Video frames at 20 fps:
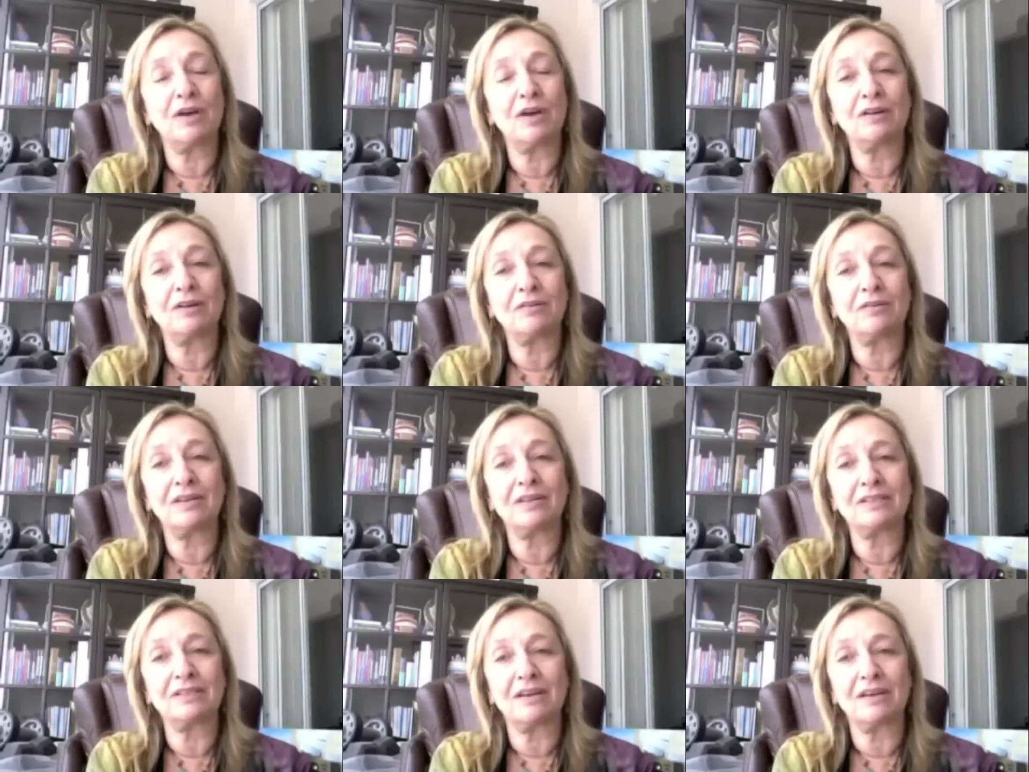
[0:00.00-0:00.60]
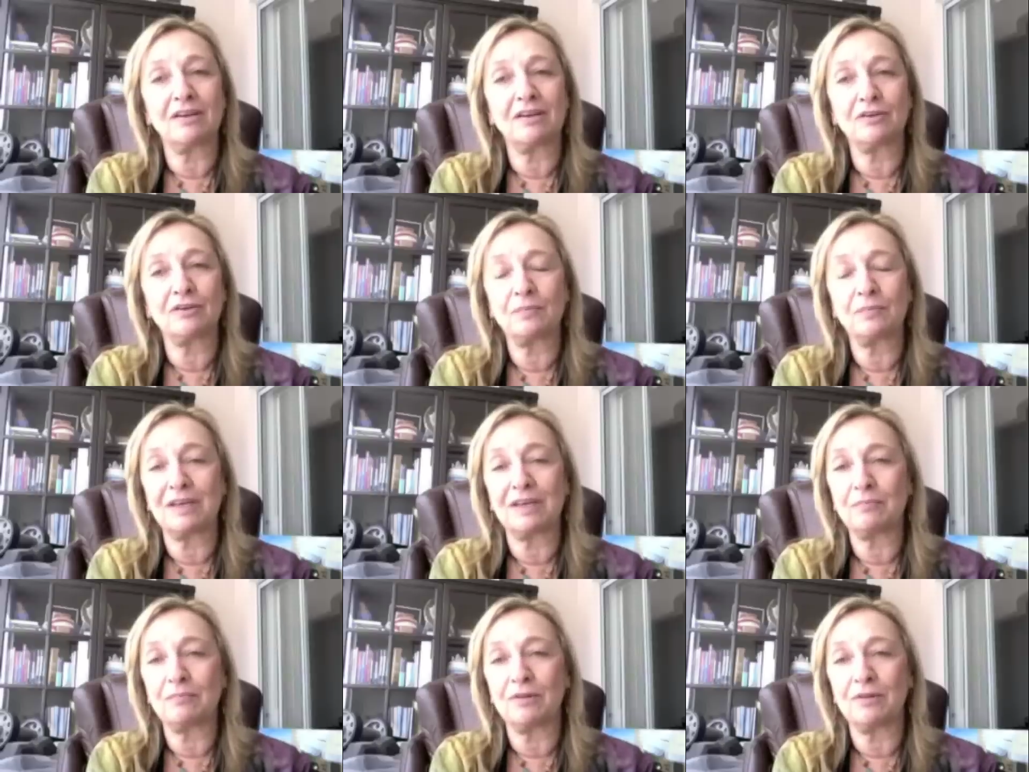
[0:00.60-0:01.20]
What are these other
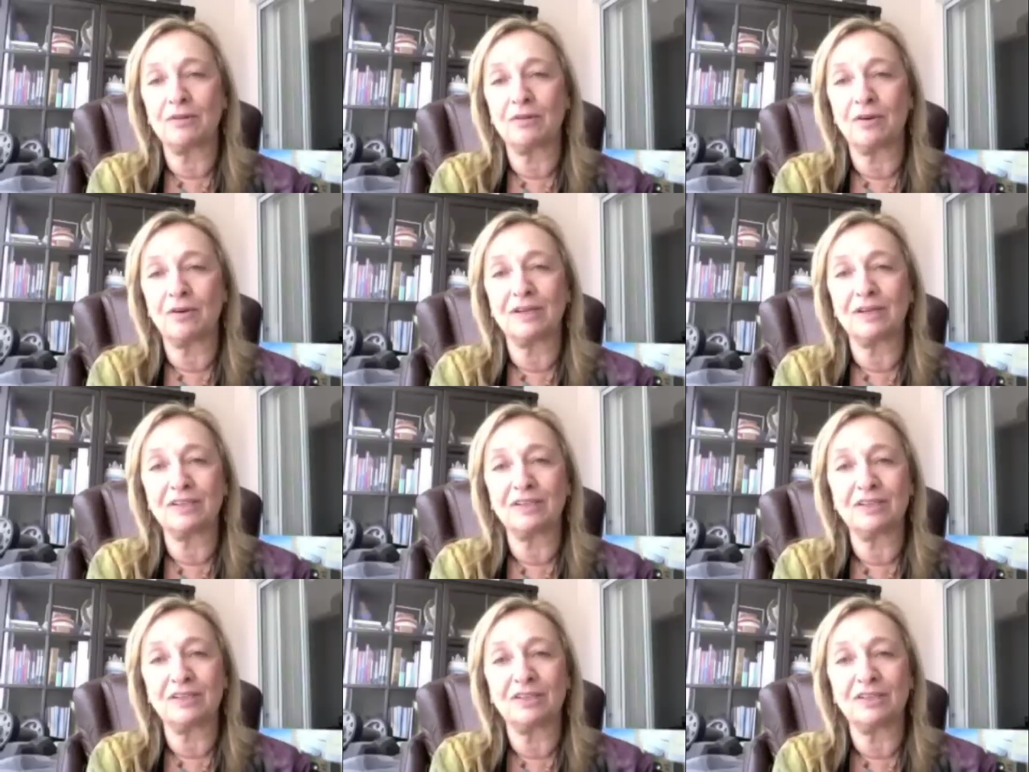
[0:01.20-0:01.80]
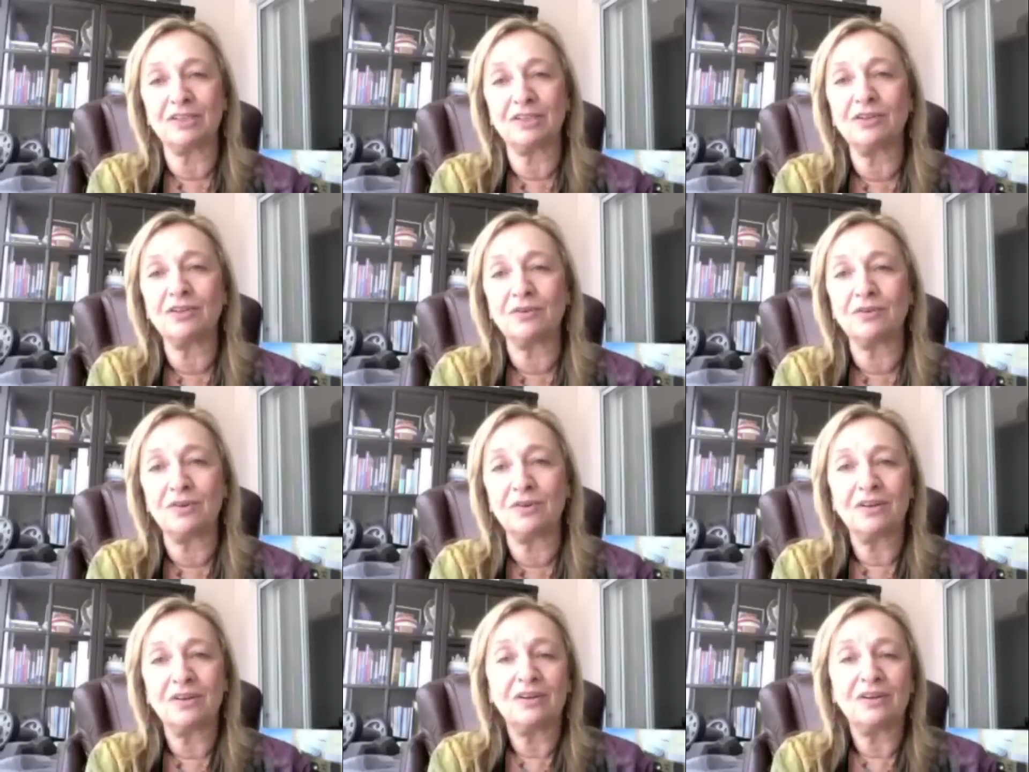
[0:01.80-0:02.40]
people going to
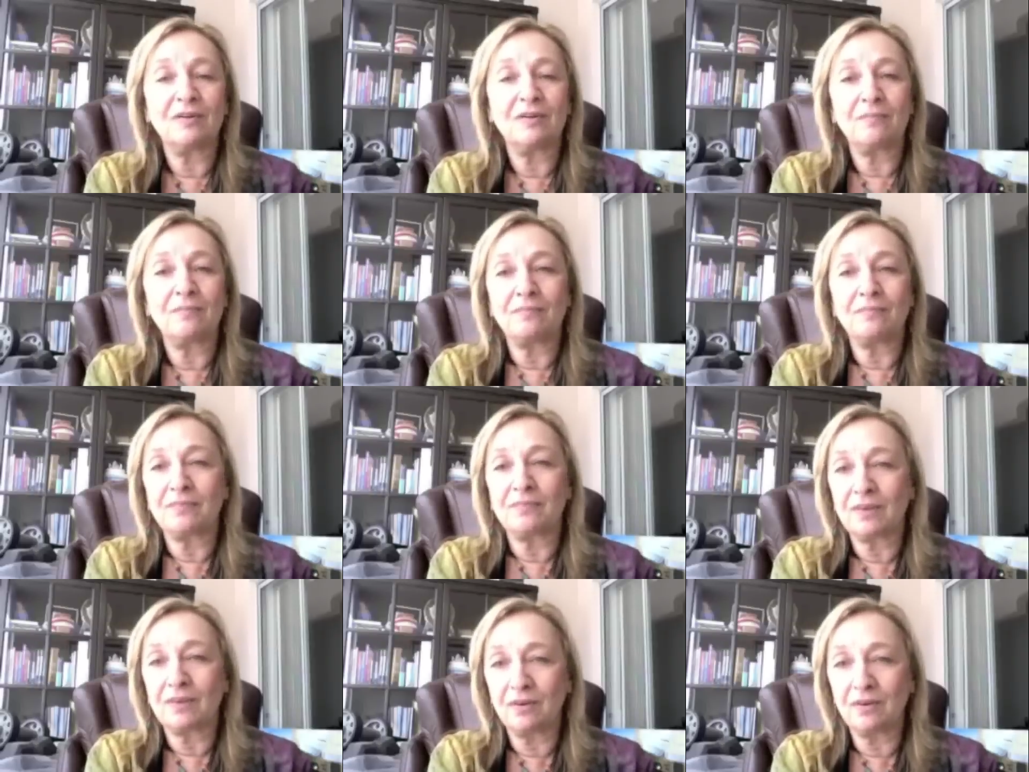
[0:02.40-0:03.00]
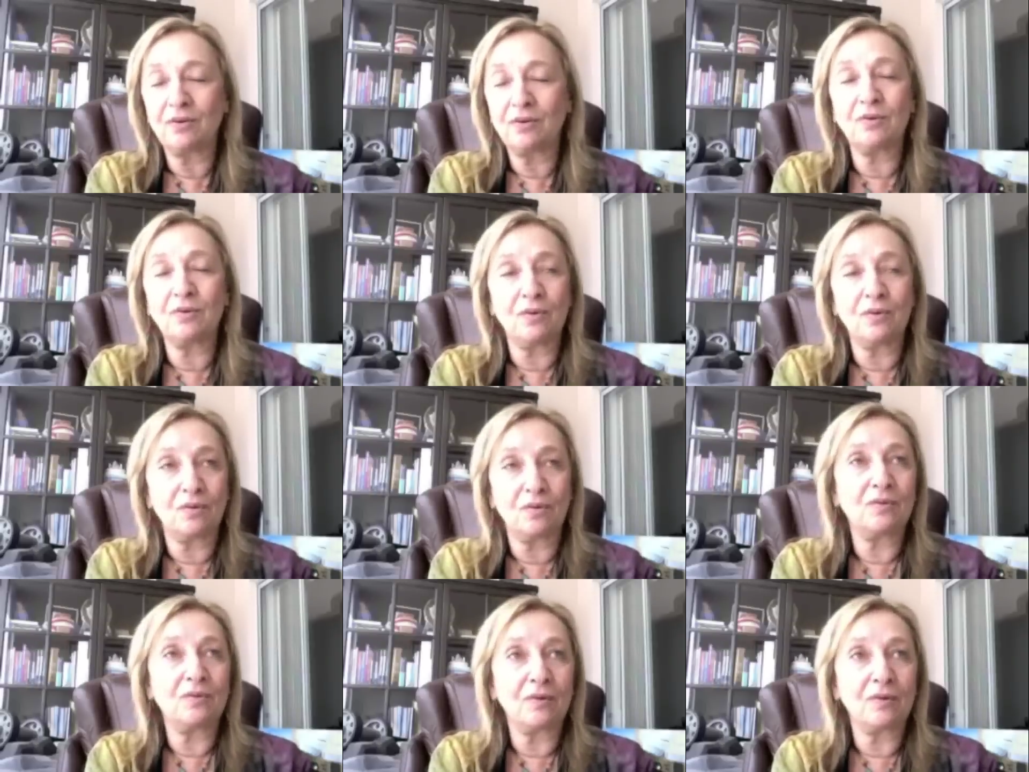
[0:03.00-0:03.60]
do
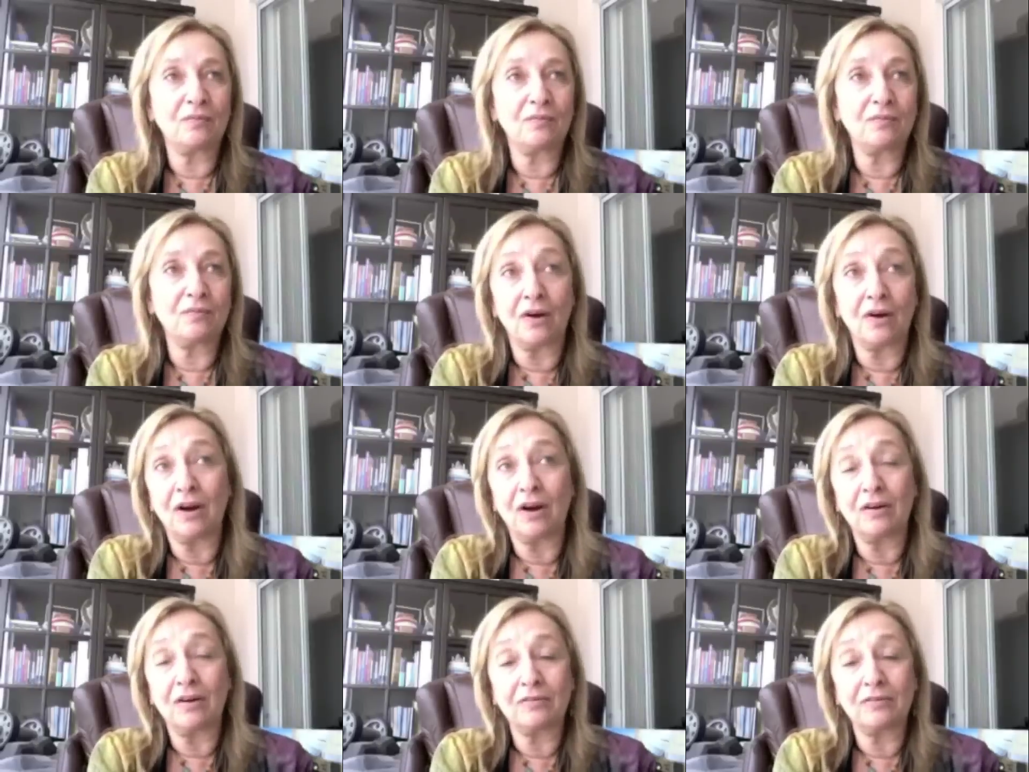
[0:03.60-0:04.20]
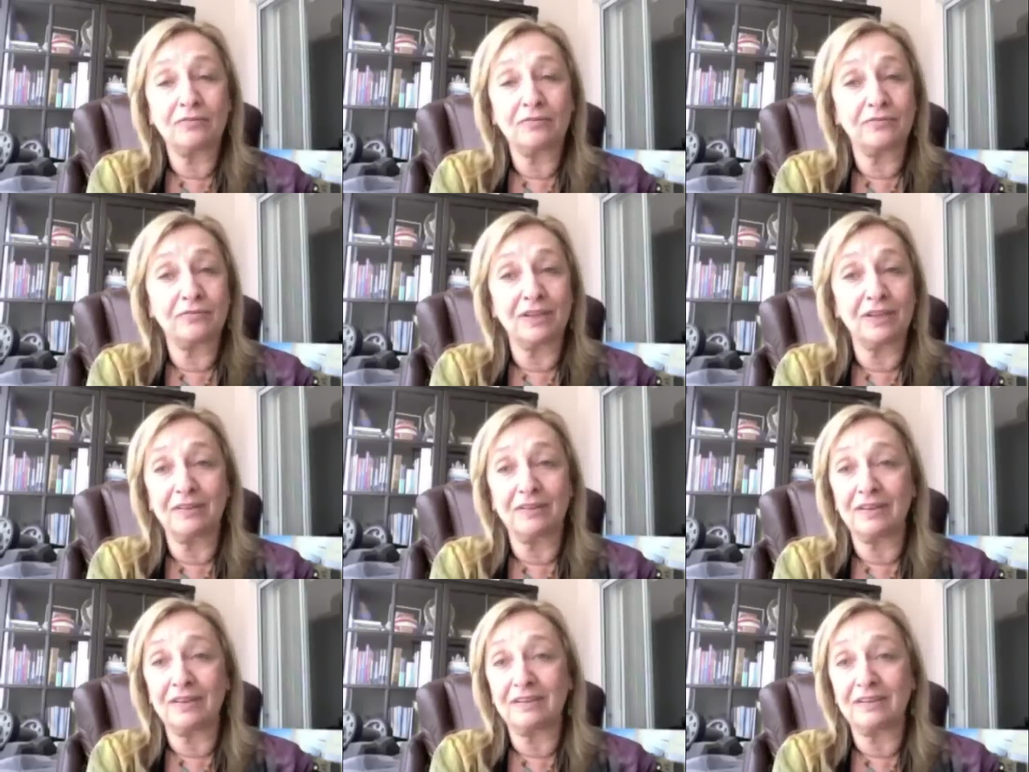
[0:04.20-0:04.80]
who are
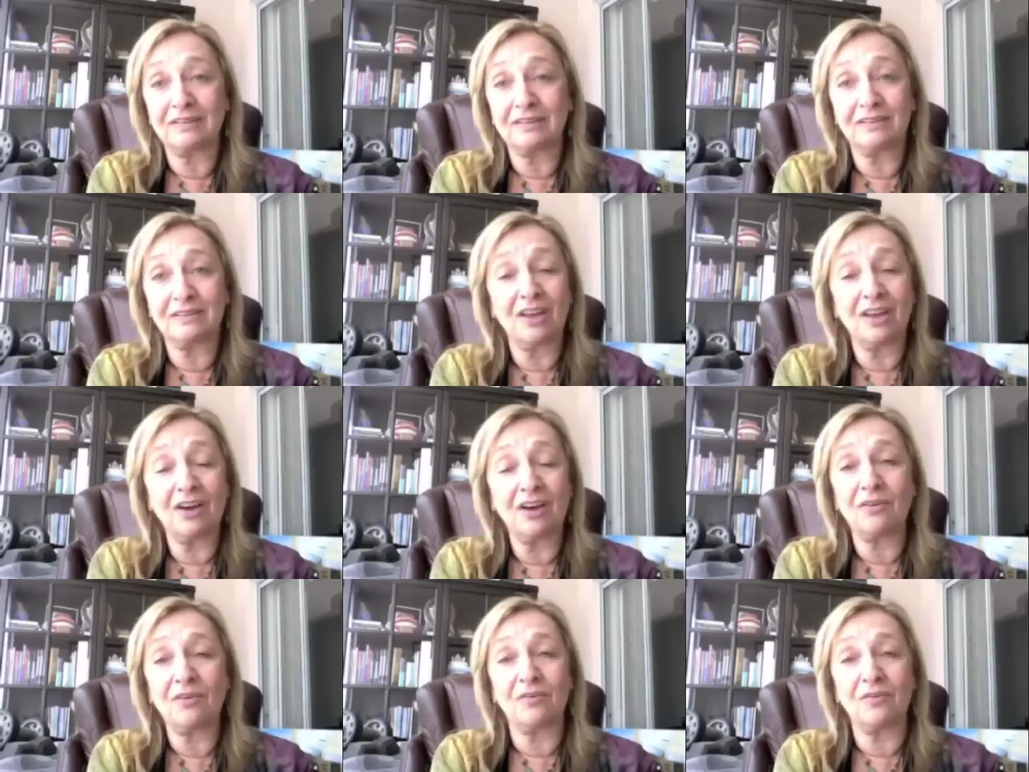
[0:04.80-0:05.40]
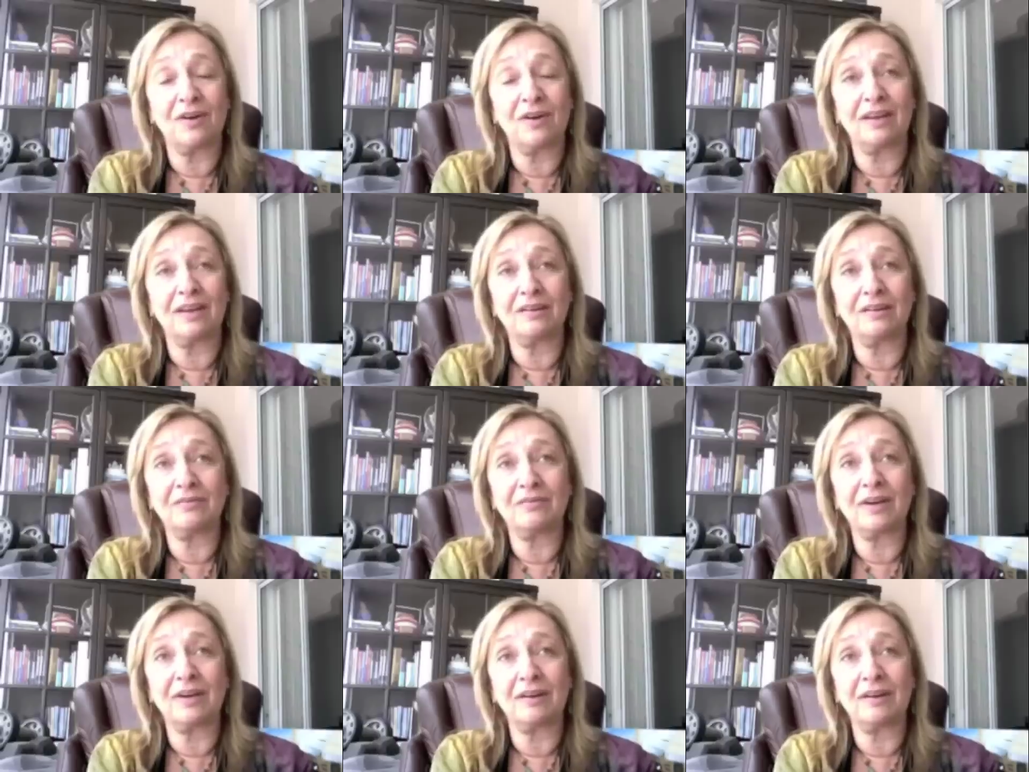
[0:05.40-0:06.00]
feeling low
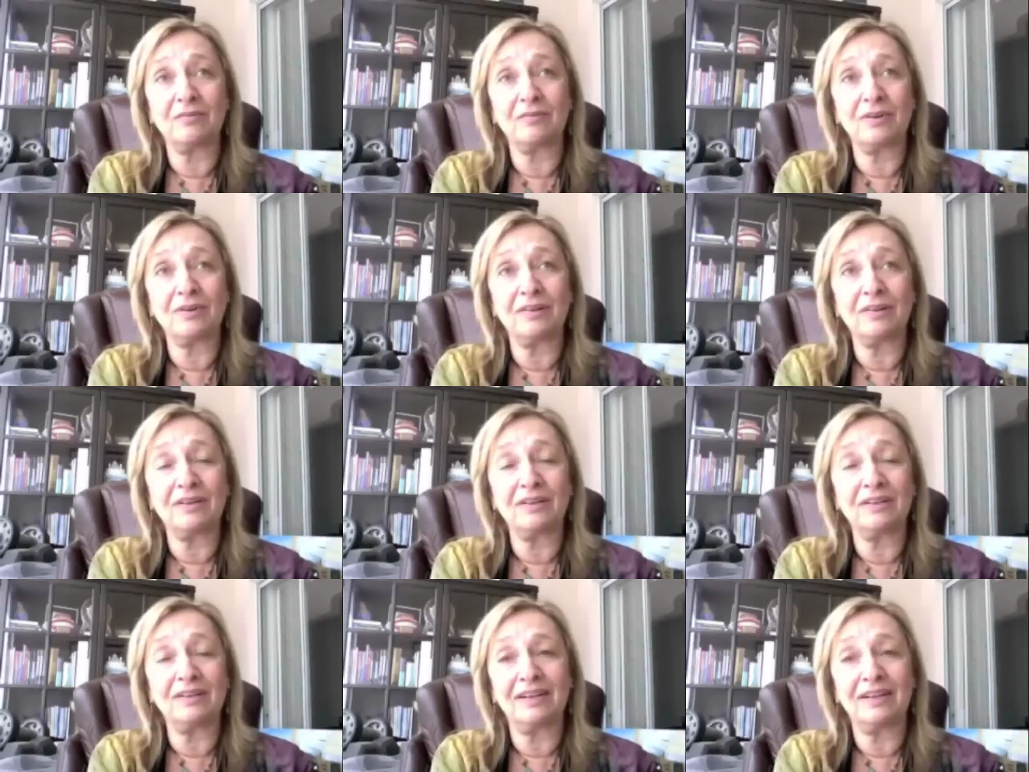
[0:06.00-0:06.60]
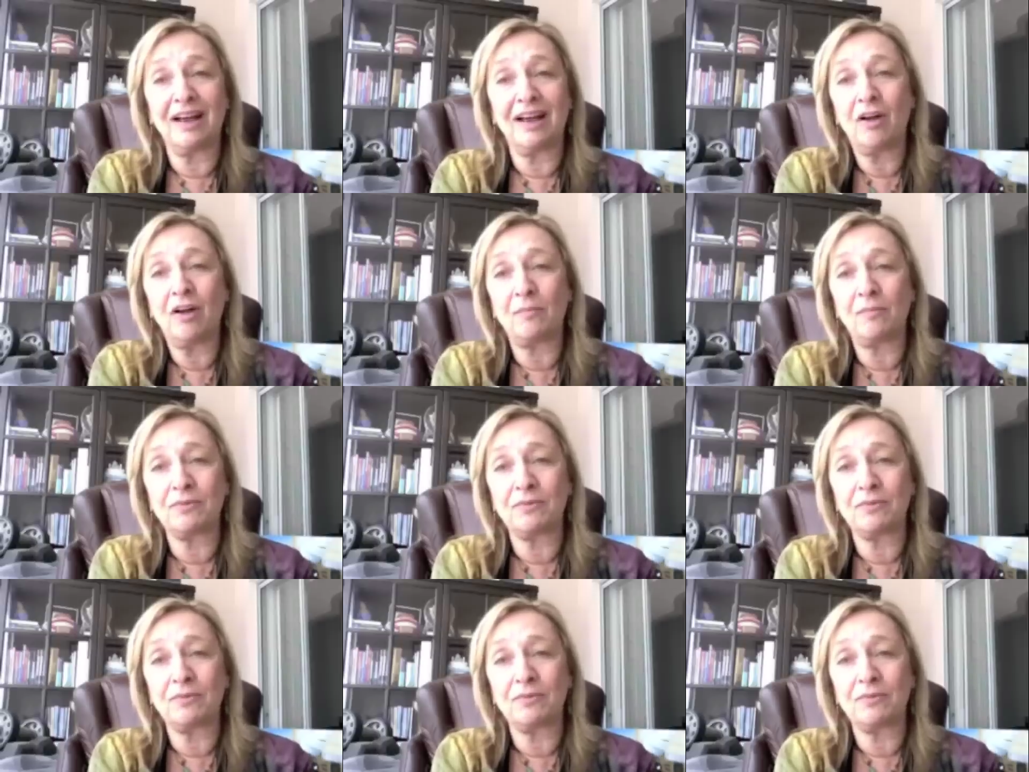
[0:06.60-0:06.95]
and really need help?